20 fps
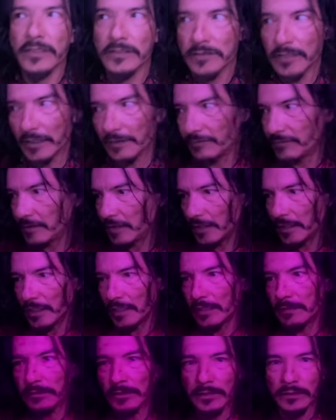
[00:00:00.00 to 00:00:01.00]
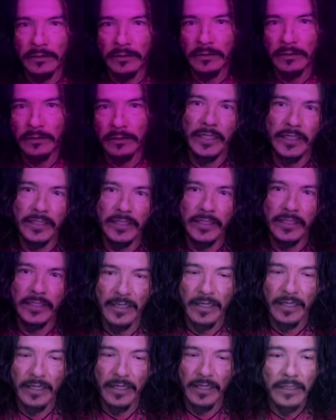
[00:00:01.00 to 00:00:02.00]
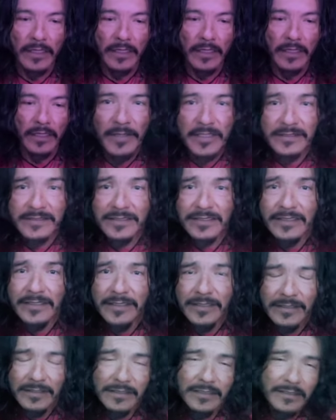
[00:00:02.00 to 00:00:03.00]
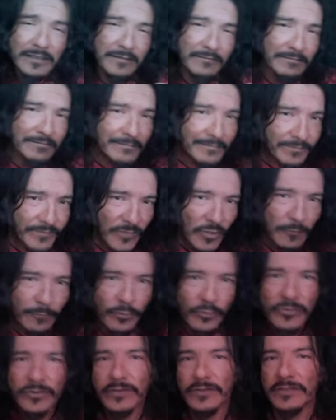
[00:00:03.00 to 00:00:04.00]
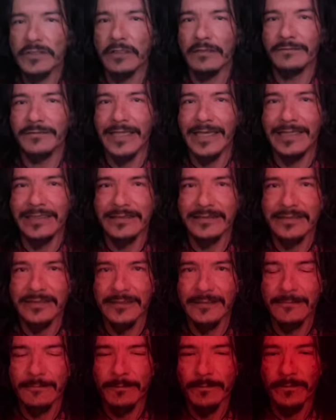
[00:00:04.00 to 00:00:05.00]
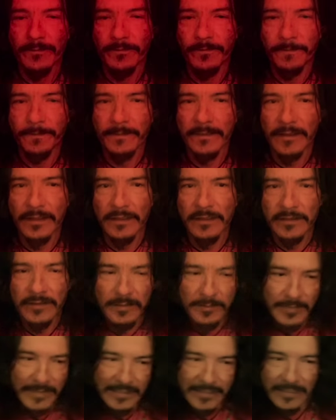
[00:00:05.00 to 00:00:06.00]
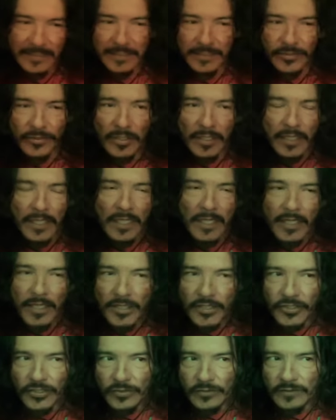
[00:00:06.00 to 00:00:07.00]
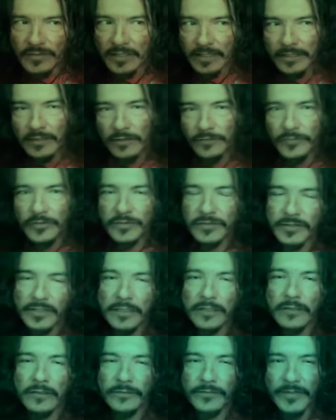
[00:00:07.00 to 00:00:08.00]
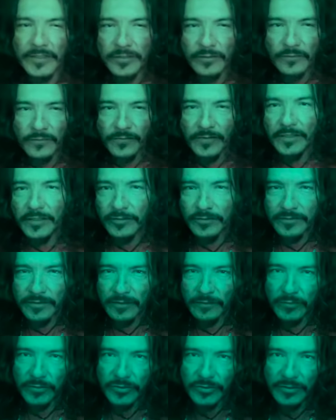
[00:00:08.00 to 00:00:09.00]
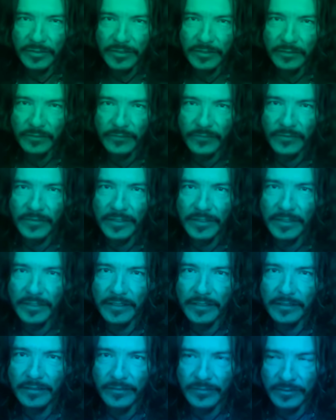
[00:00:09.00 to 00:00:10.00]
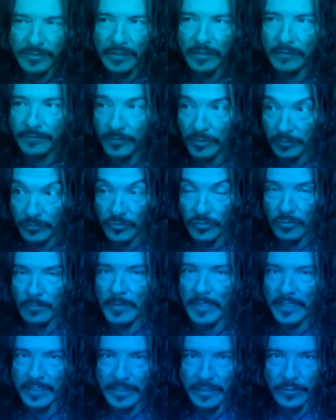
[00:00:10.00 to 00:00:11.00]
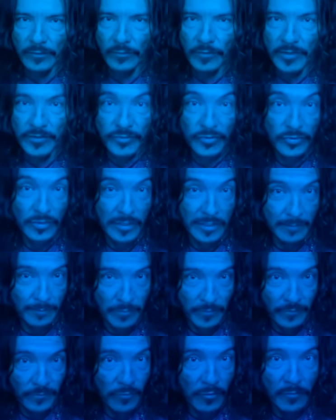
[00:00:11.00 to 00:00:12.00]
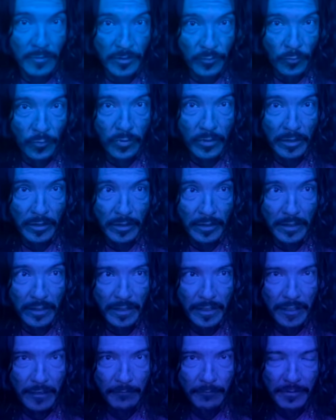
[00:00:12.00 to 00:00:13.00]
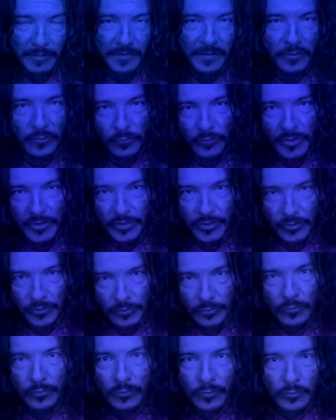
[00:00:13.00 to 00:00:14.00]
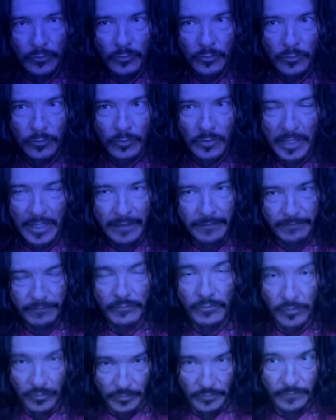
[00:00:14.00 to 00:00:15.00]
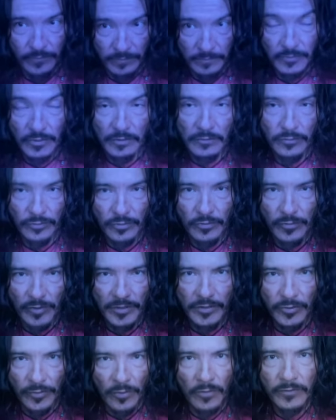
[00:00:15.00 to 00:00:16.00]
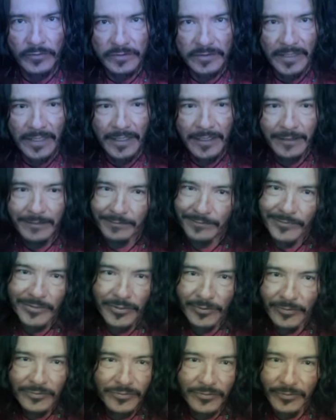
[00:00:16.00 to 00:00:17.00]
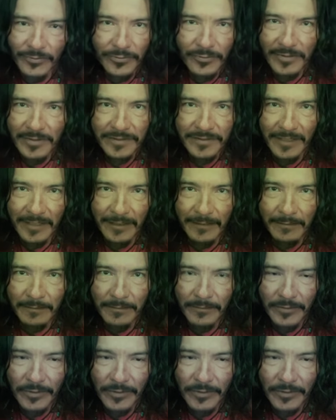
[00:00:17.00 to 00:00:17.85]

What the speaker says: It's like, fuck it, I'm not doing anything. And basically, you put yourself last. So basically, you take care of yourself and you feed yourself what you need to feed yourself, so your body can run, so you can perform at work. But then when you have for, you're in your own time, you don't do the same.